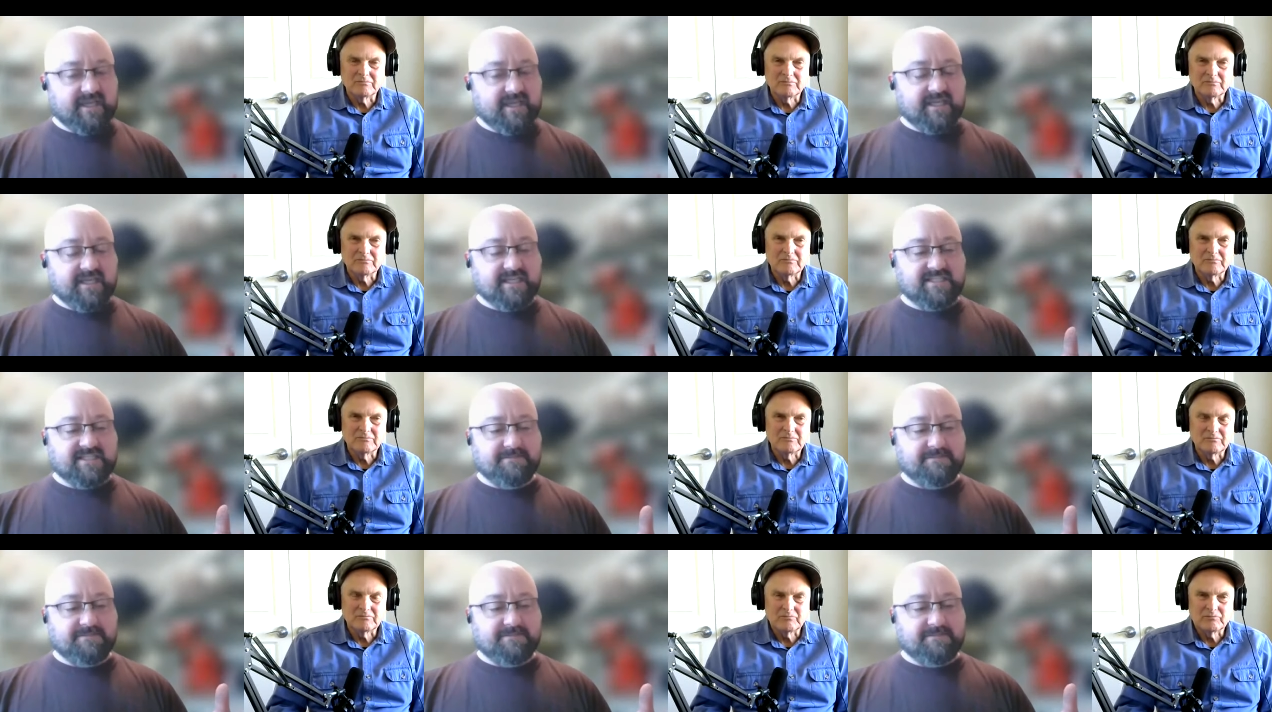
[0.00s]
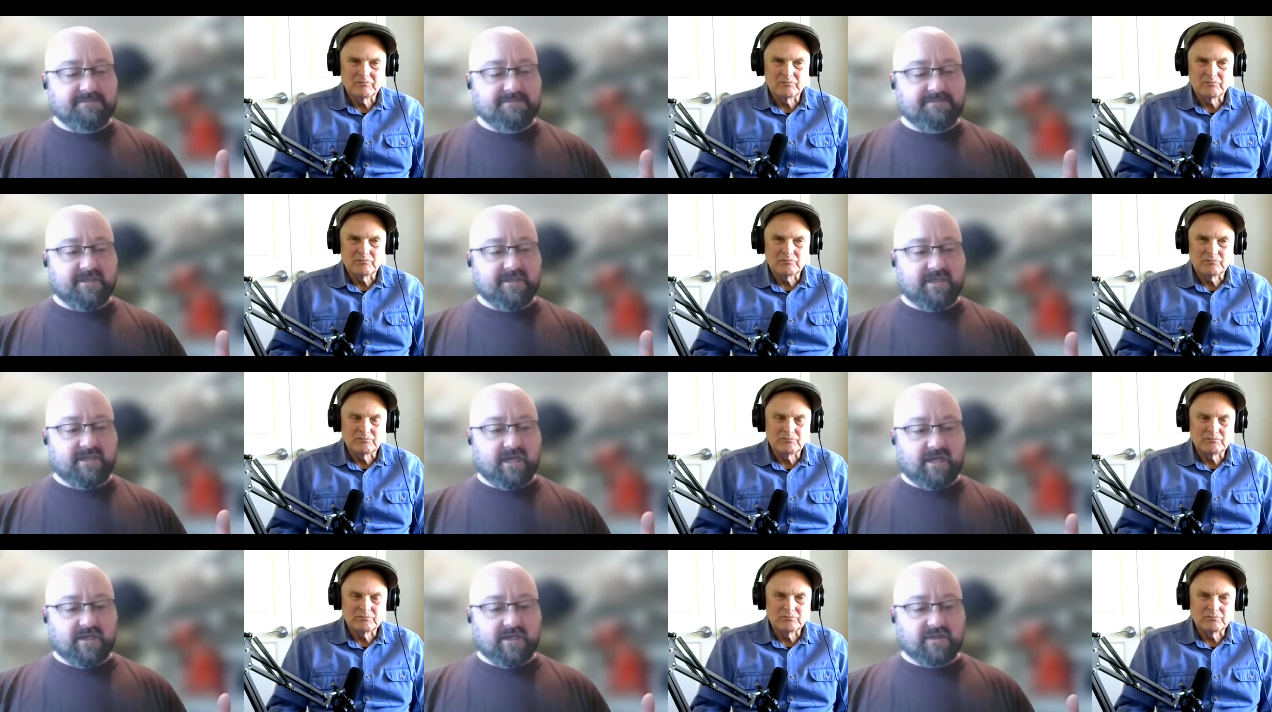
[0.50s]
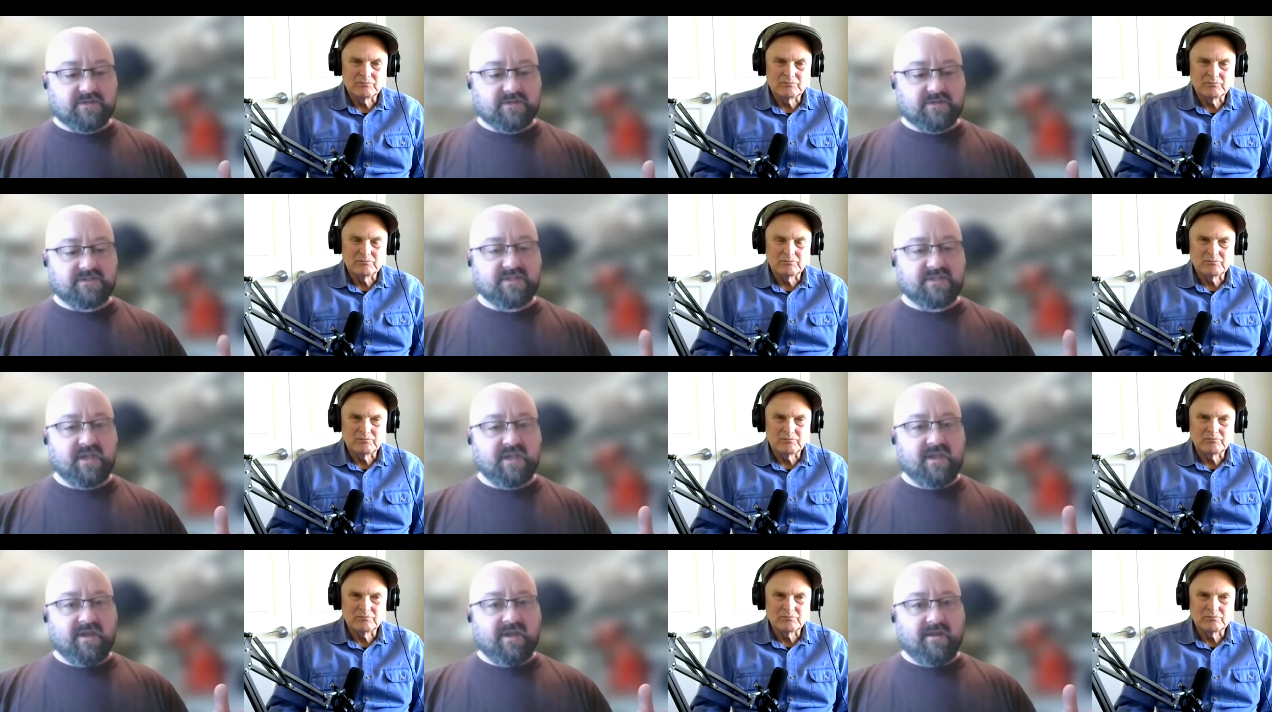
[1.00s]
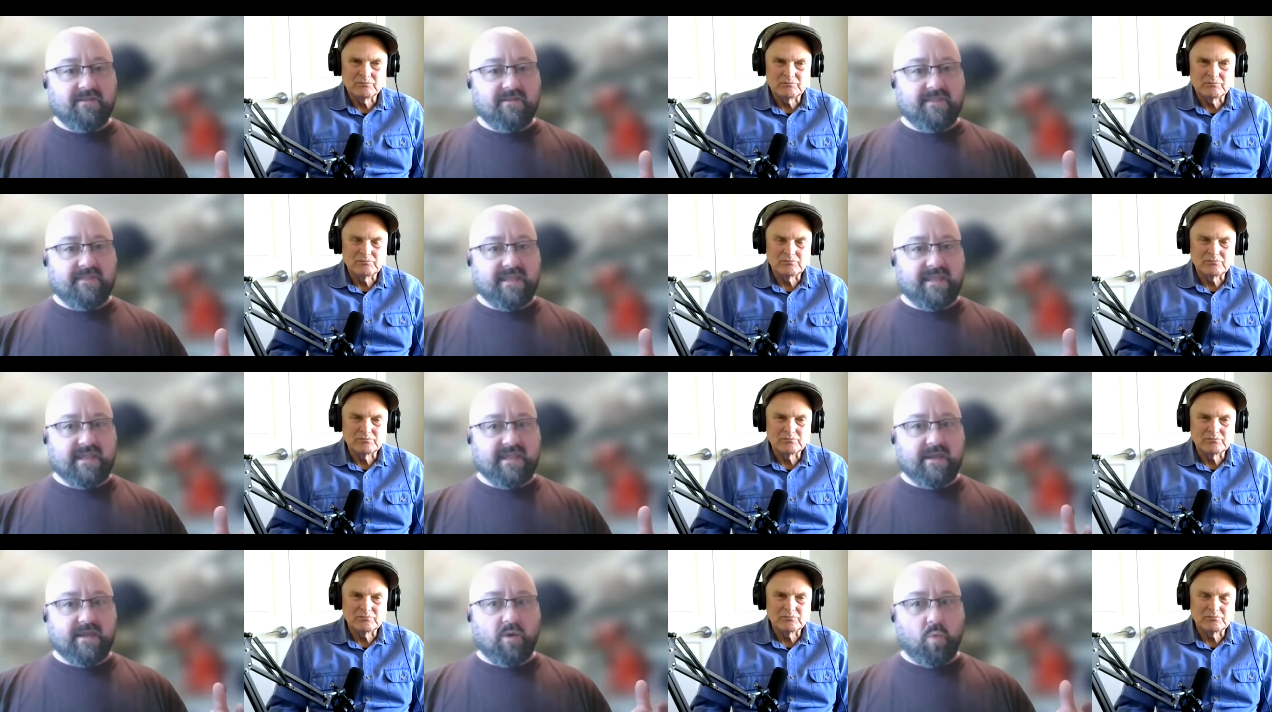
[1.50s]
Speaker 1: is be- because
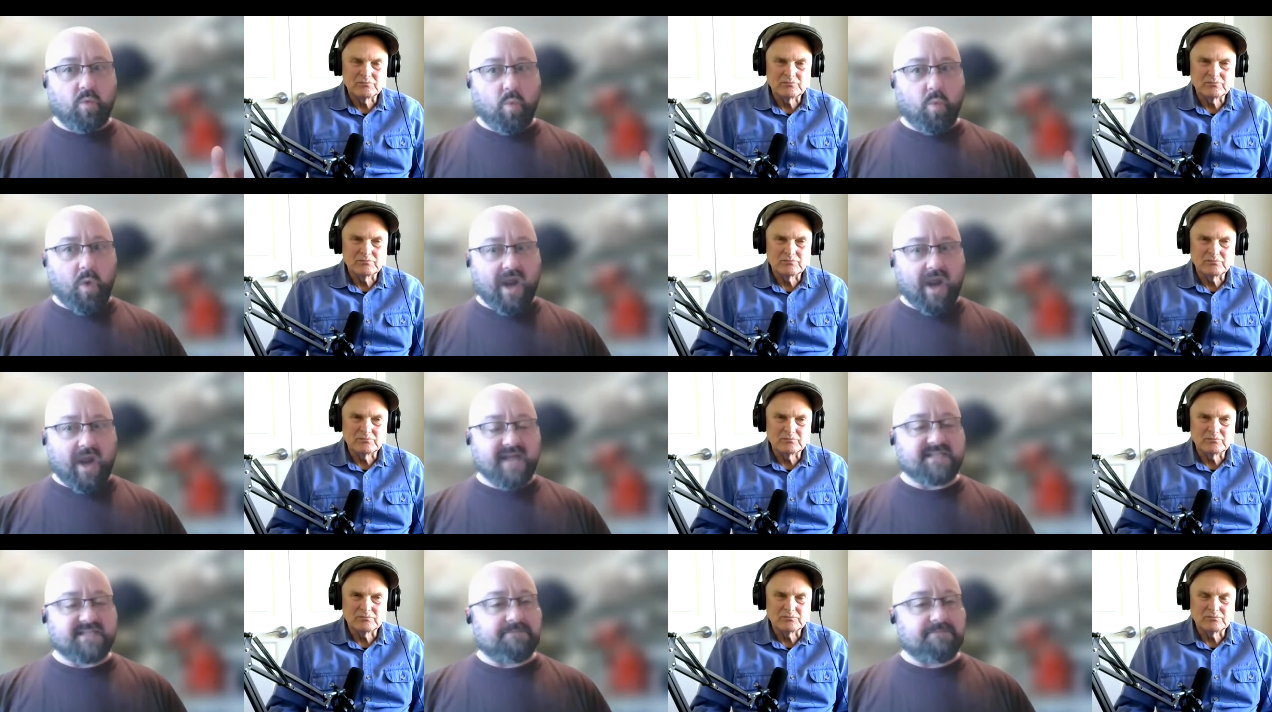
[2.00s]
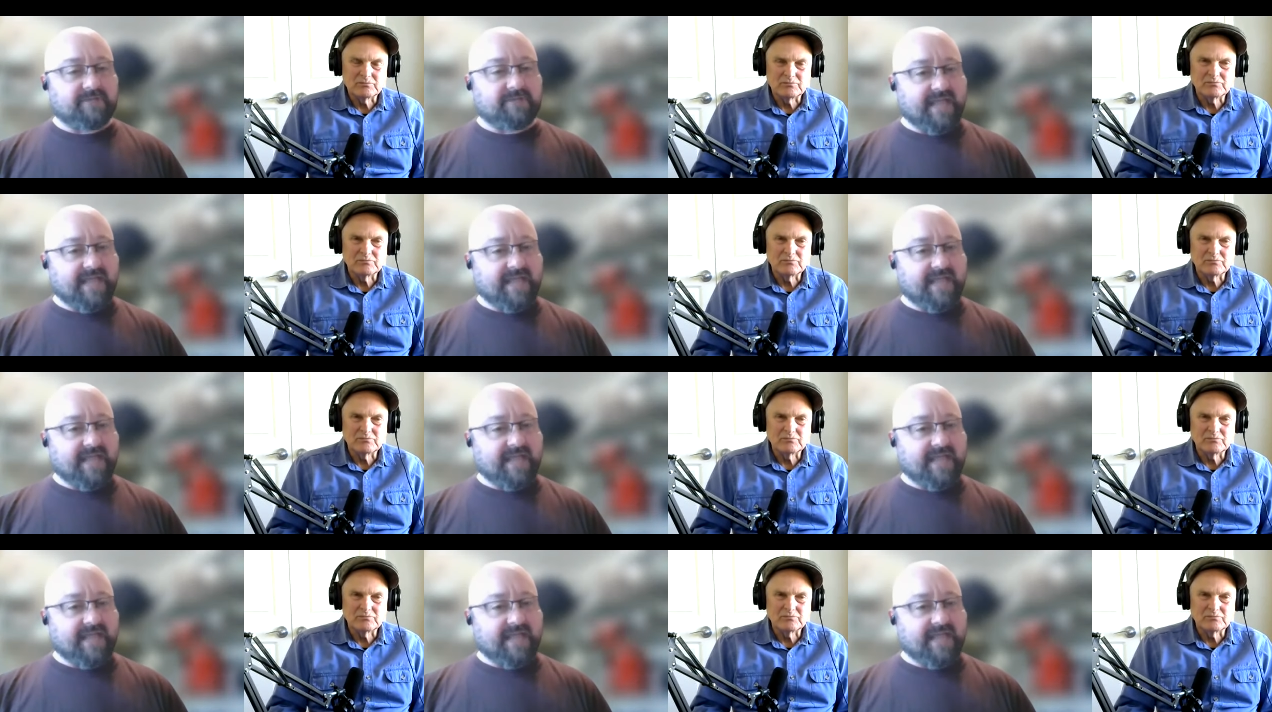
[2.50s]
the white